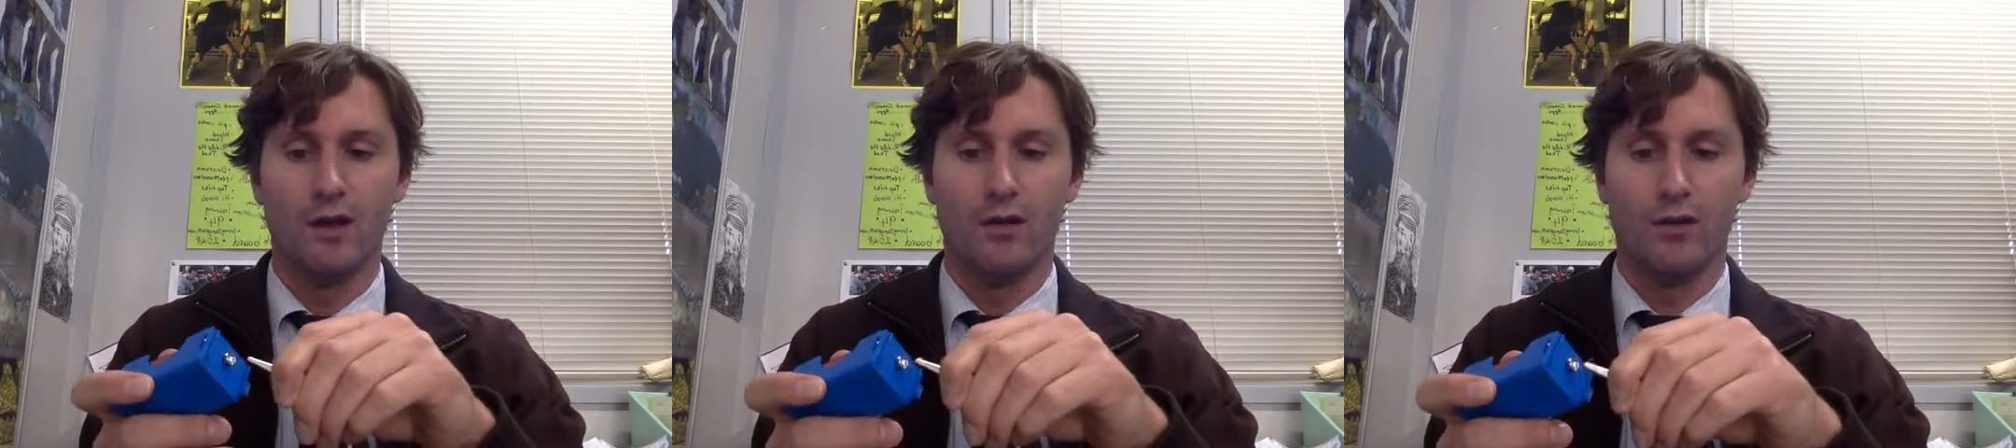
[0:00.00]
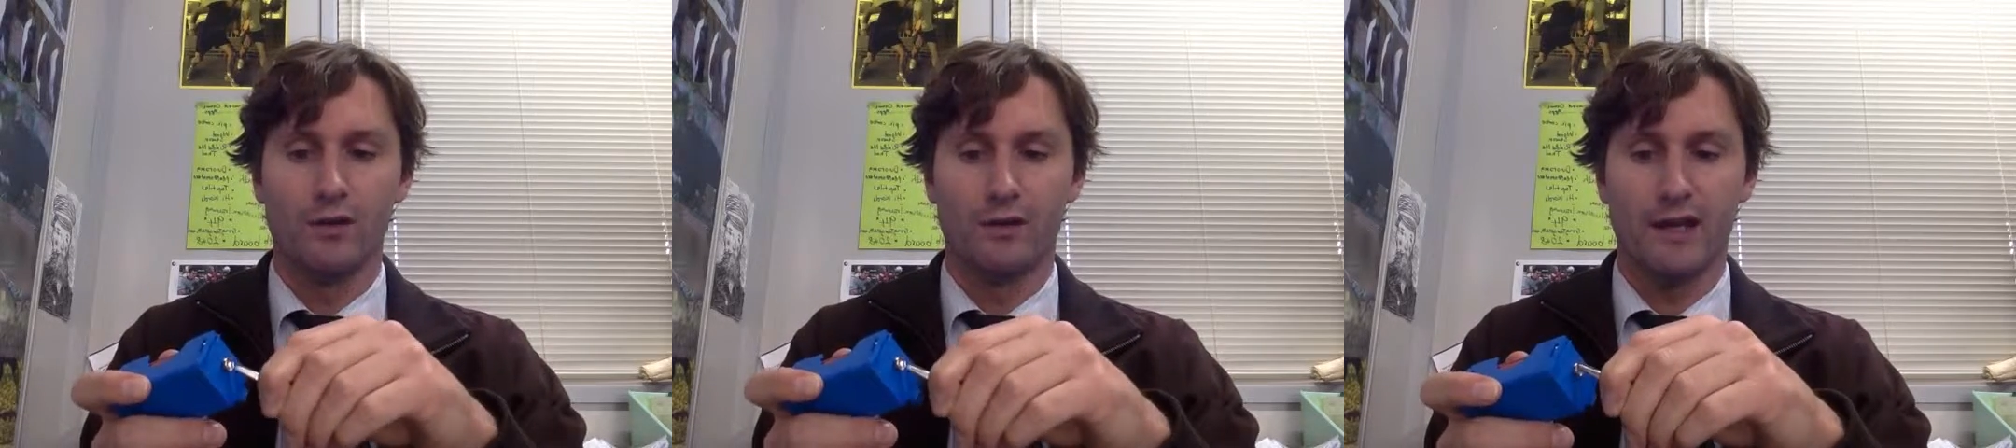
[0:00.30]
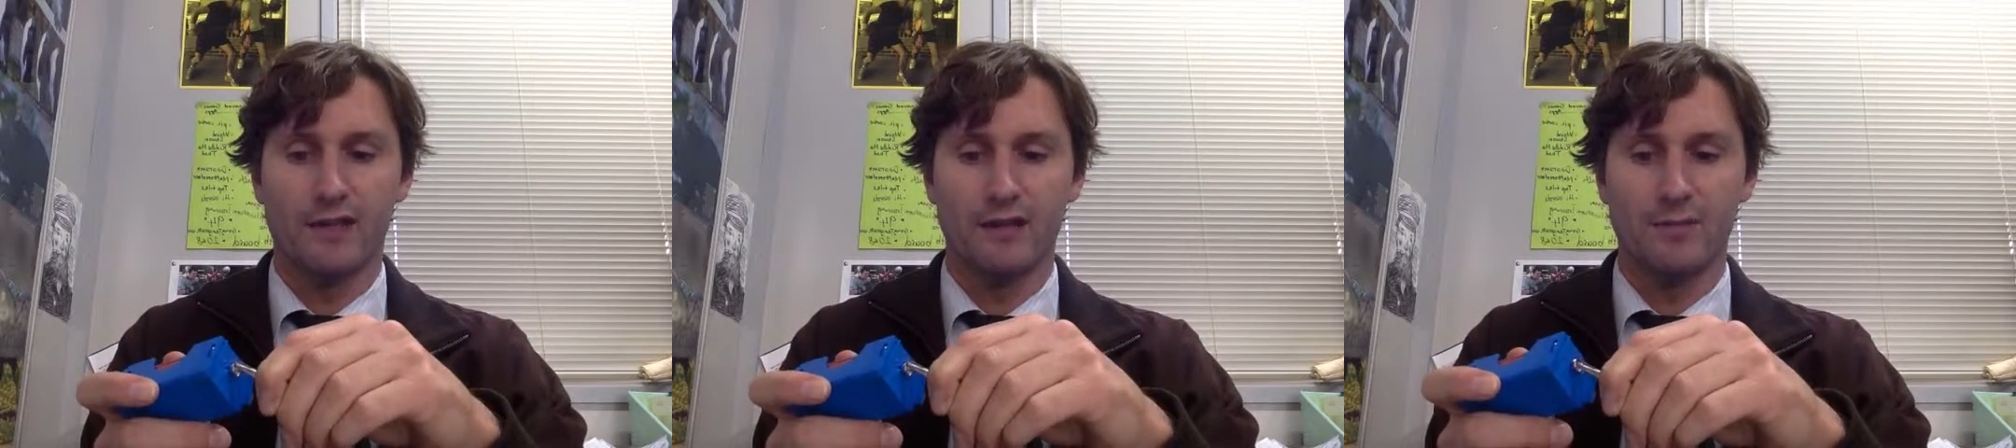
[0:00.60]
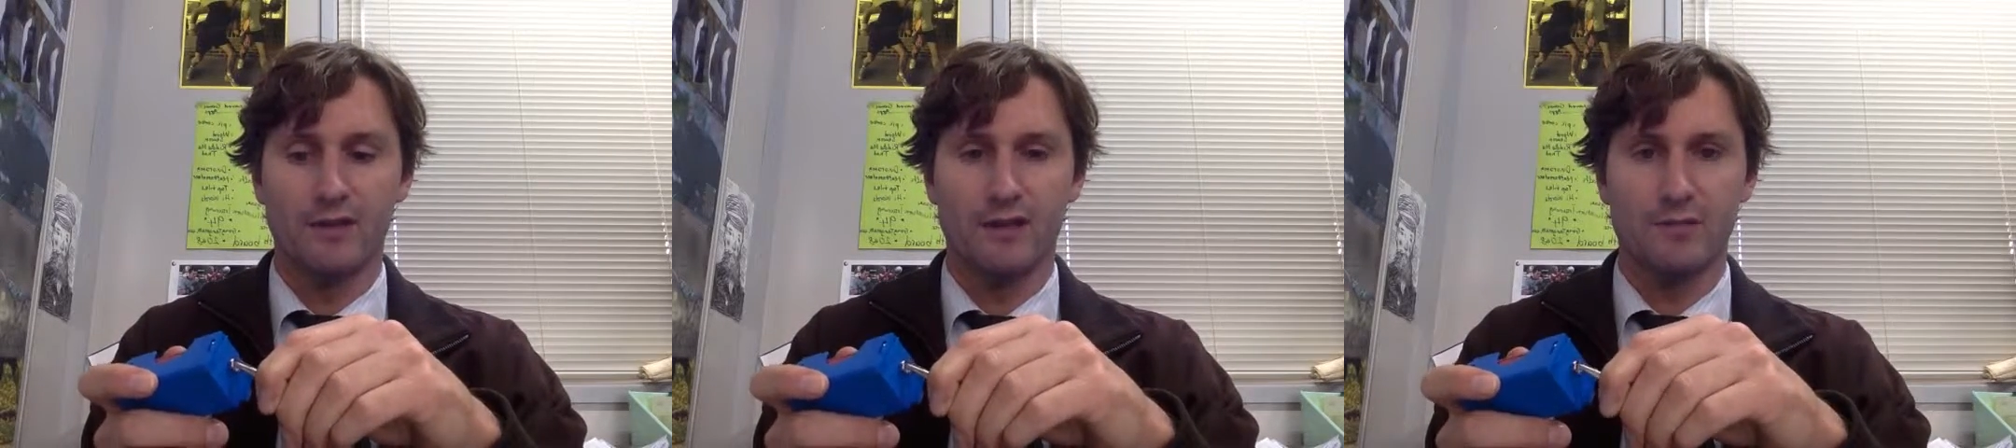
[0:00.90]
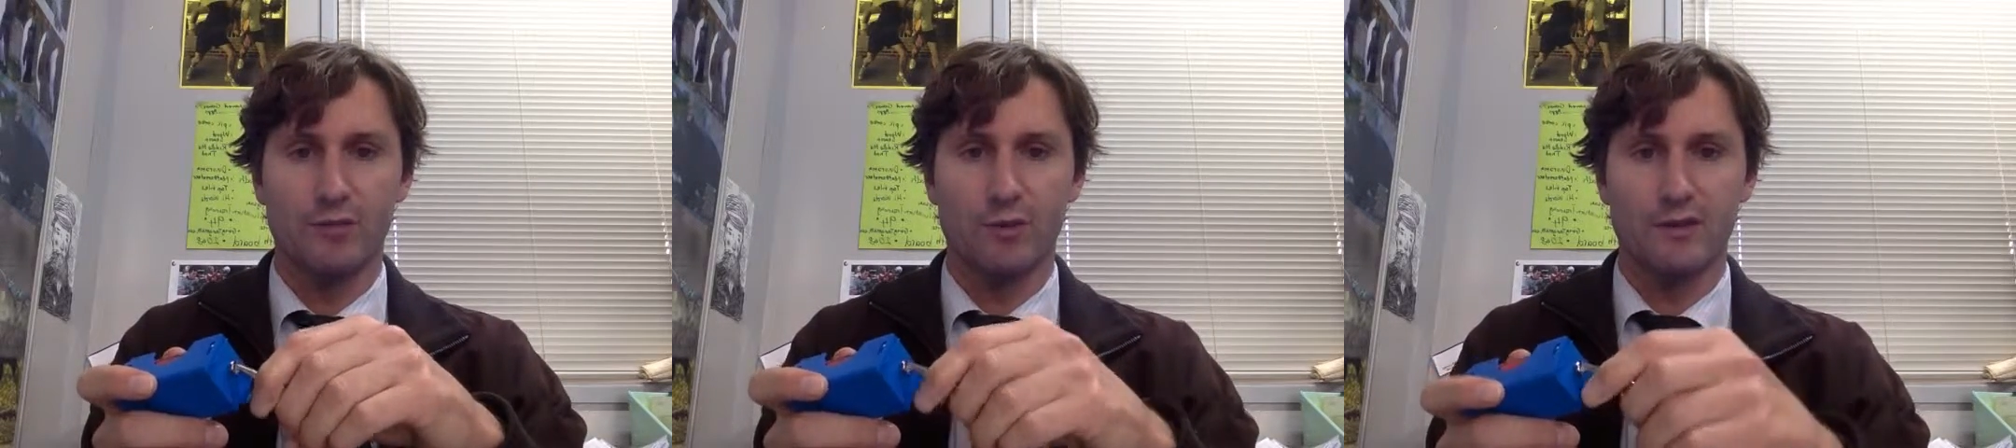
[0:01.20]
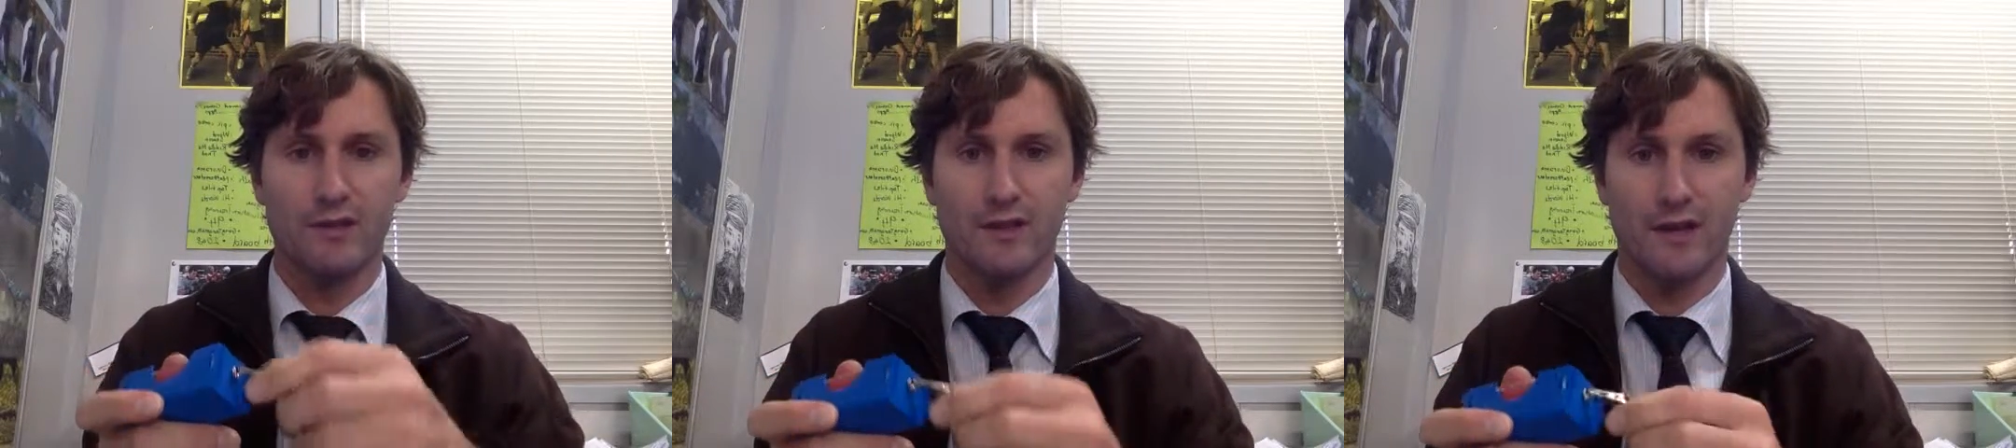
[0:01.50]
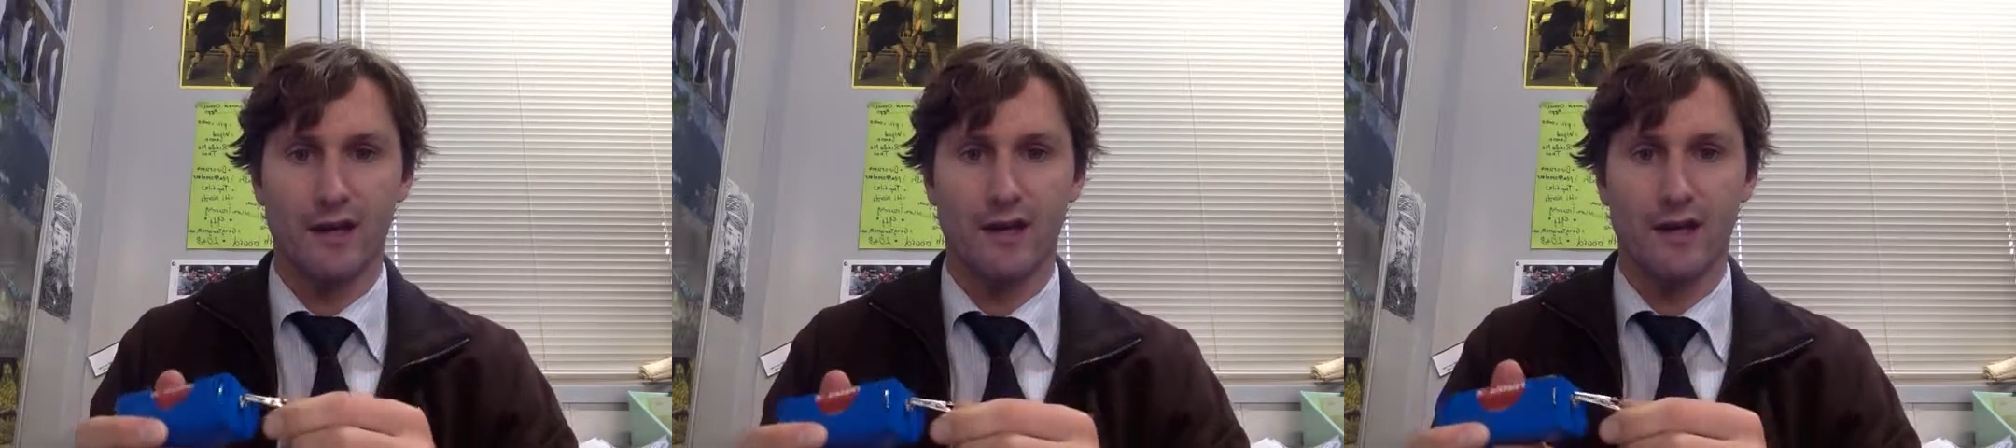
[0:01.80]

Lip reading: or it'll connect up to these points on the